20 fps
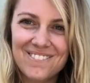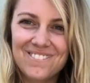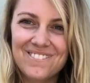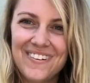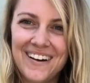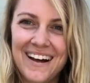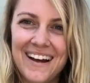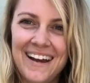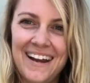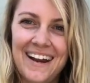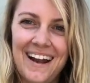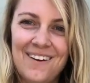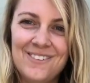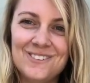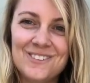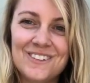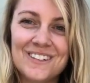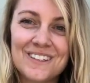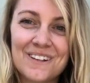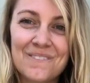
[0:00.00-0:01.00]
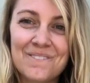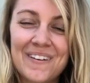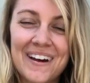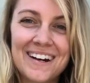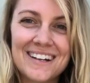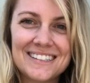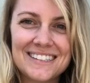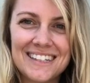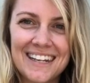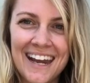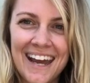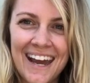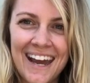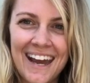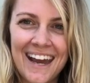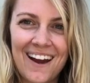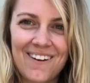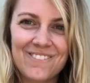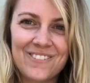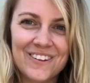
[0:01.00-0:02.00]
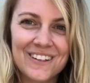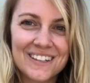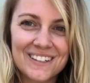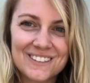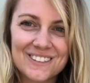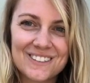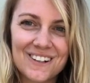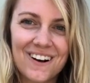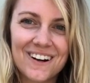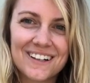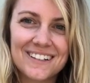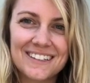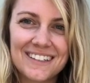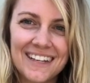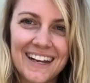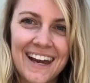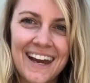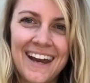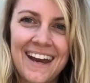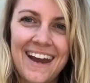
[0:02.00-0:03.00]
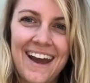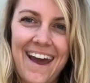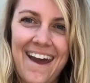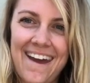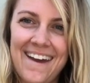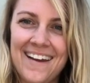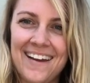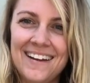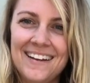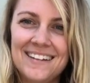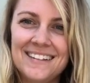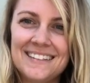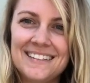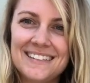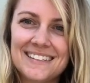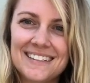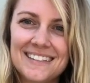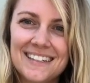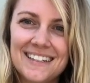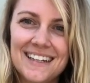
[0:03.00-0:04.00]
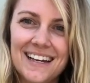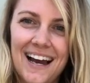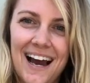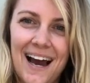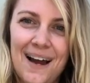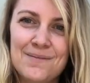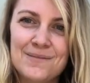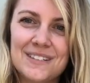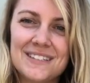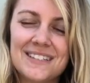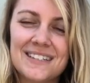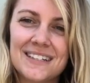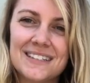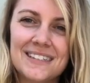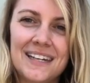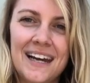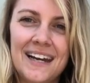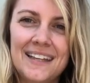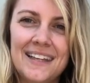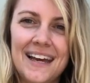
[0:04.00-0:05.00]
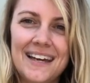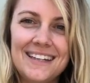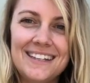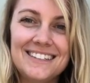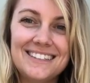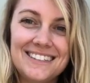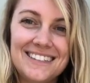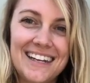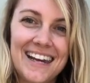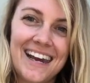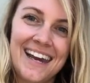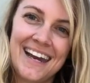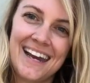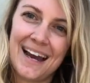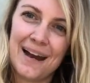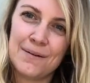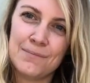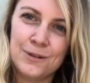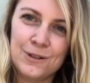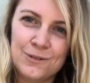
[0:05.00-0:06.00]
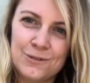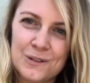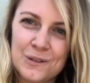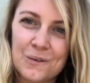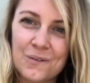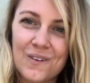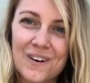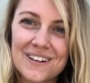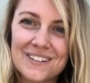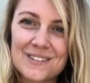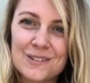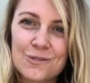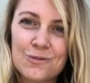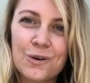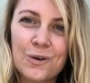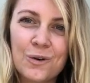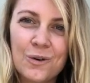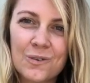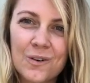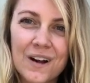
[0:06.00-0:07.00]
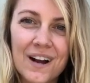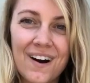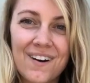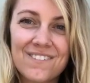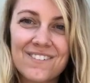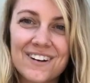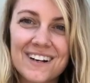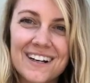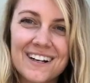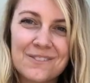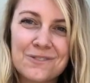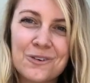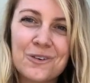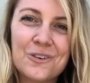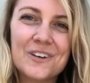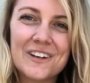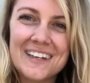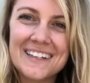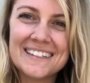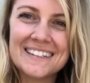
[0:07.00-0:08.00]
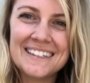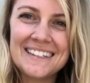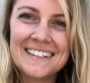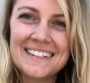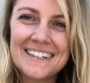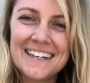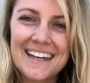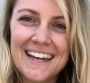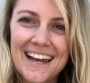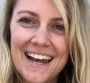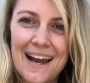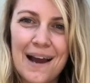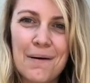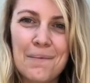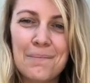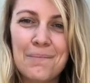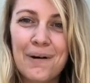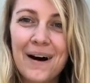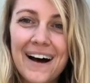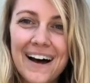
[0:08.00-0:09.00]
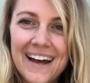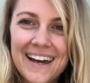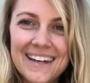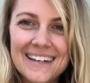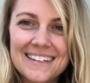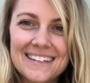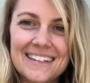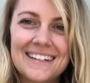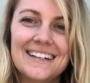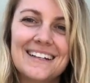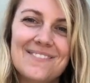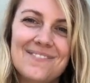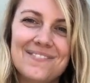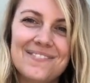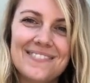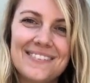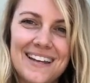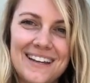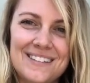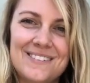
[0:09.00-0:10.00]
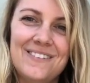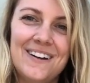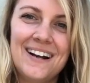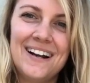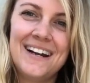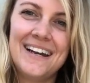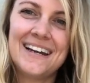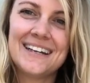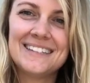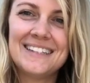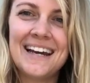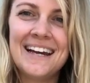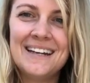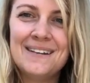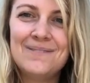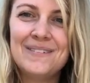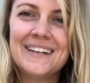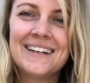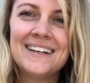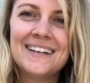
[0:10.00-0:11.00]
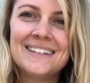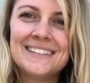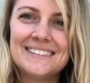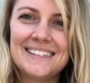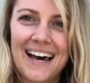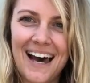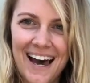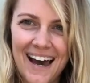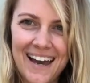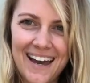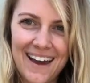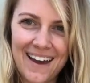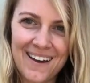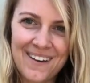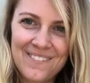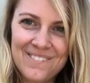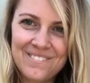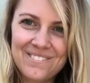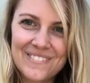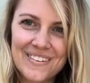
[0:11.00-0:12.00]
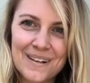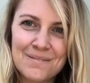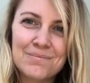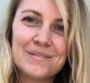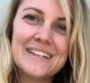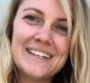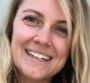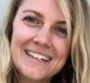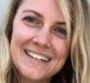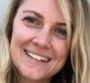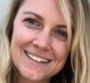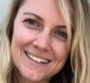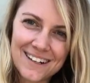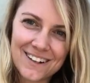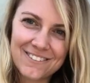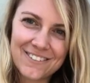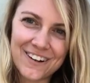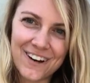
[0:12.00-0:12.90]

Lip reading: But I'm doing a little better today. I'm feeling stronger today, and I'm just excited that each day I move towards full recovery and full healing. But it's very exciting because I am completely clear of